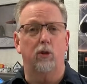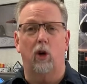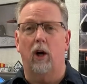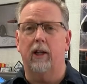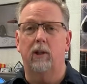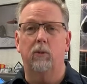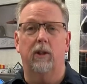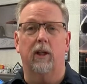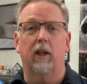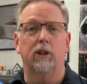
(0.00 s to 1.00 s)
talking with
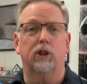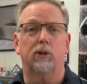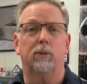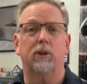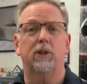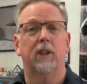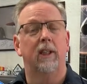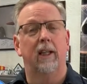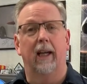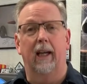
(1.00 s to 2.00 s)
the customers,
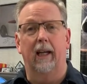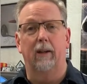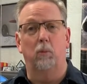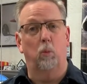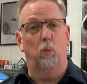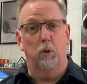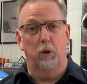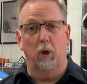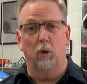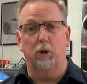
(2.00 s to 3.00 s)
and you
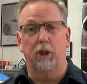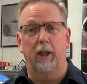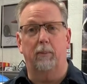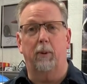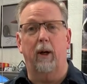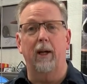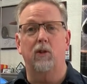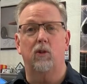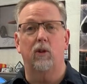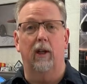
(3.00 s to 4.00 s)
negotiate a
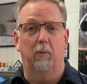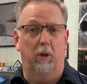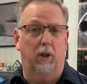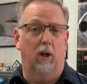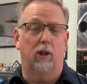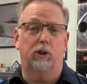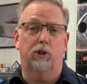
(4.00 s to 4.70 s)
price, and when the car is